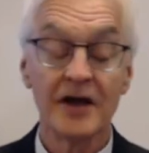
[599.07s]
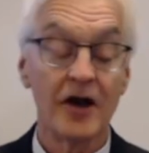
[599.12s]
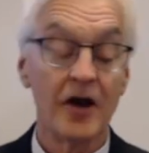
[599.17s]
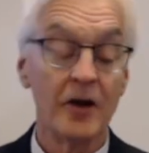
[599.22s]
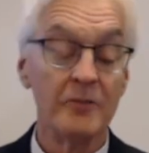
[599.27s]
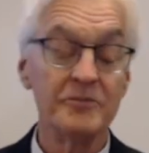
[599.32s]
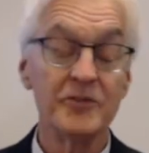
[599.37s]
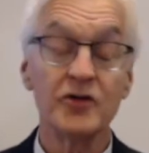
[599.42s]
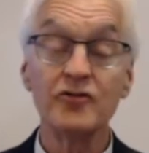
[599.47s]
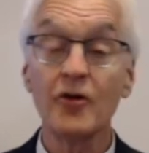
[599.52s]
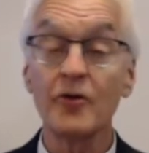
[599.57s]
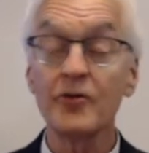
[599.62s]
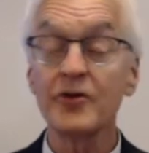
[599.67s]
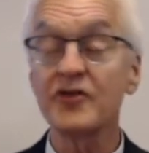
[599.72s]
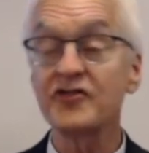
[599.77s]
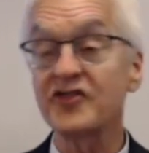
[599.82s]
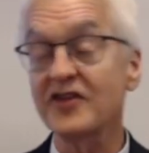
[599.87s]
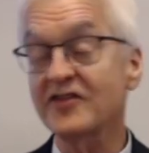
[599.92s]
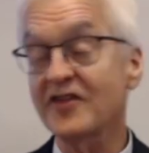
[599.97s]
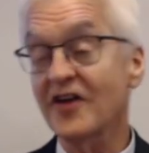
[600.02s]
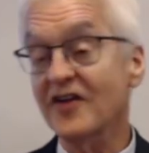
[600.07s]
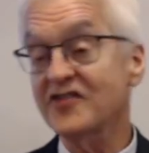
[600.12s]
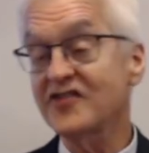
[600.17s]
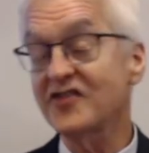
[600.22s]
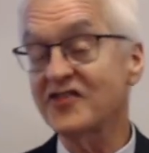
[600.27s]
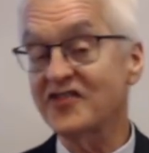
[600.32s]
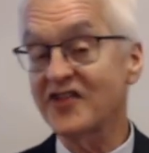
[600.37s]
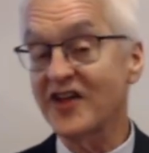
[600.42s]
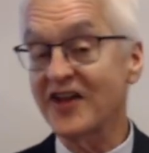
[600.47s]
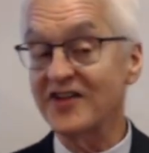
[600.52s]
Um, notice it
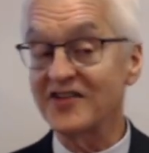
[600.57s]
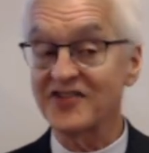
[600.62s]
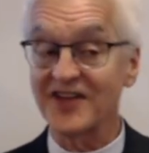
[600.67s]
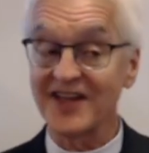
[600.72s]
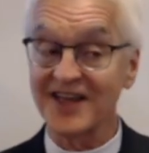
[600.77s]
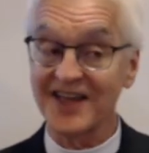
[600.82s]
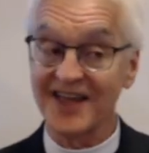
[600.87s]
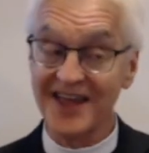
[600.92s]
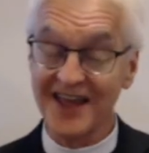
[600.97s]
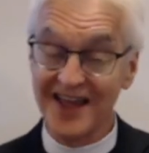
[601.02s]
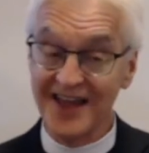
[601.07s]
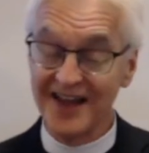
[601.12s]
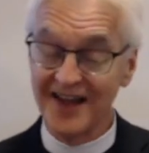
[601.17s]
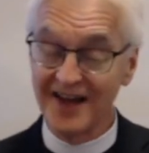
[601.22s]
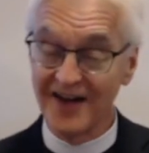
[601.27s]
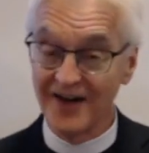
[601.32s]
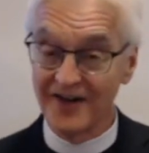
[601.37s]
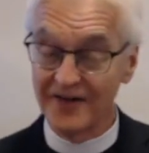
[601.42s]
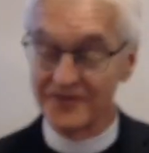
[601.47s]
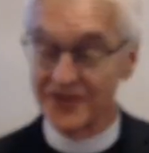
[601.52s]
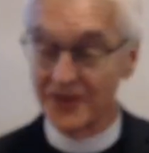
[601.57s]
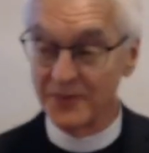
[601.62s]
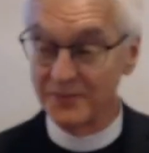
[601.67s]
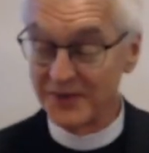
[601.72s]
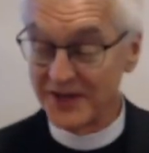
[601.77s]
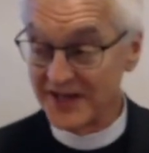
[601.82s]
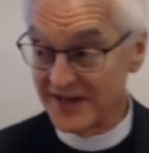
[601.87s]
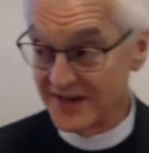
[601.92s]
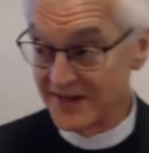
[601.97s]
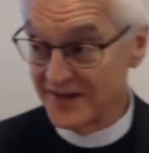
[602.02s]
doesn't say he's the king of the
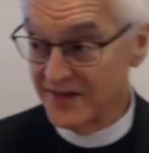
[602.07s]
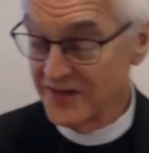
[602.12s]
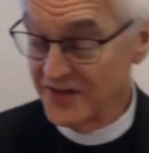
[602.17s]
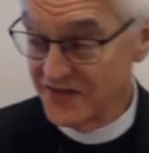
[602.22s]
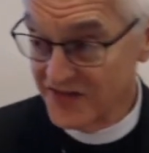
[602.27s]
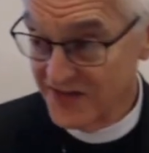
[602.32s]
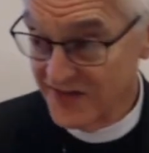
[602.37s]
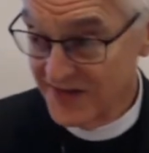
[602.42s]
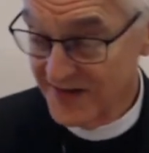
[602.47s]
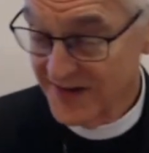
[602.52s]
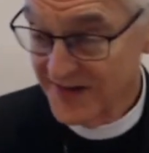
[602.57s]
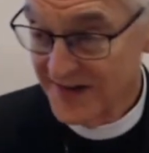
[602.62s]
Medes,